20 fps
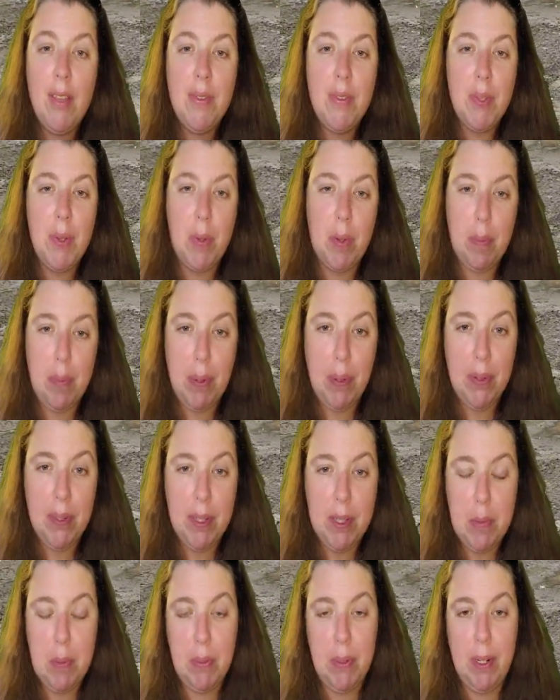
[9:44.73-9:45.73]
So we're
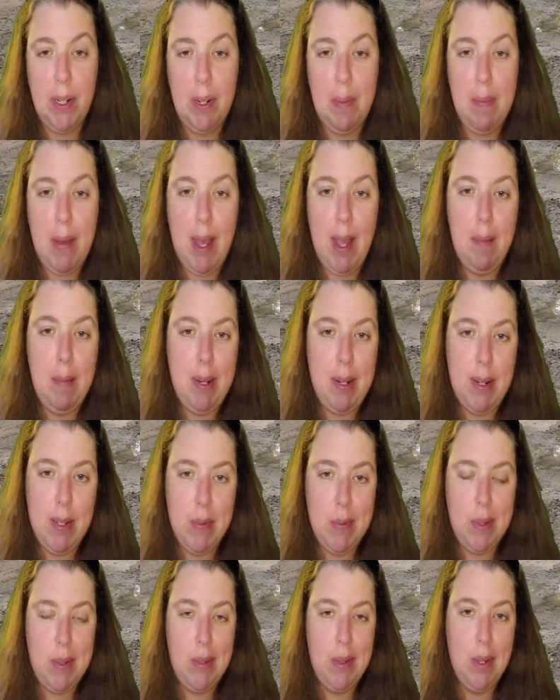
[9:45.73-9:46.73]
both exploring the Pine
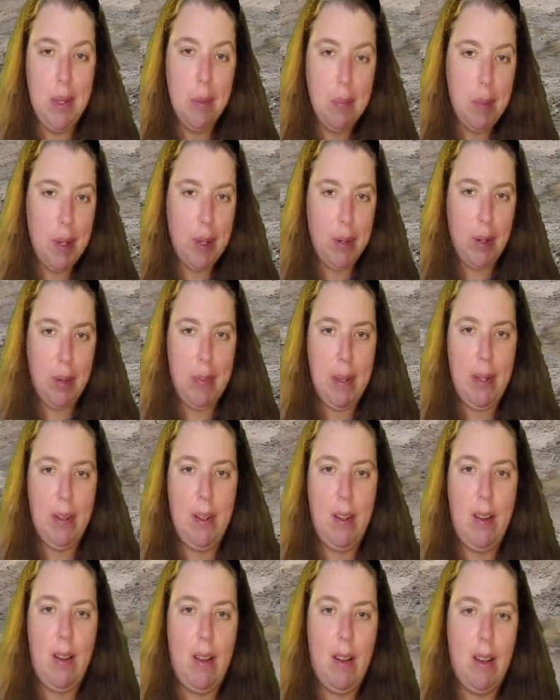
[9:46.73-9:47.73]
Barrens with no bug
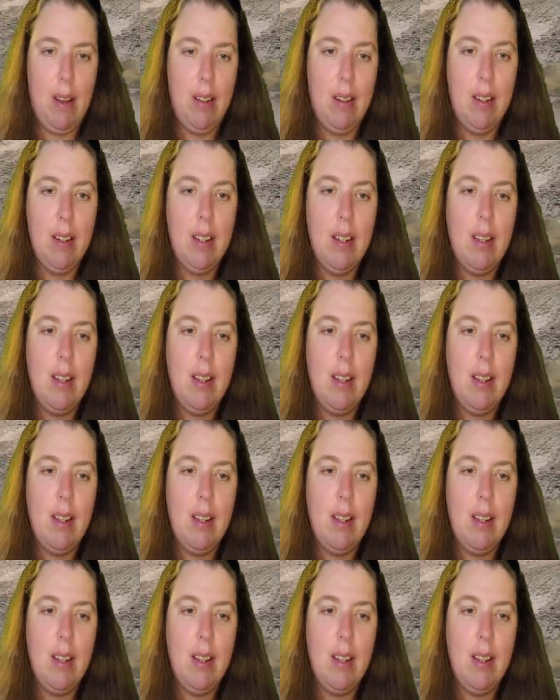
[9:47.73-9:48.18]
repellent on.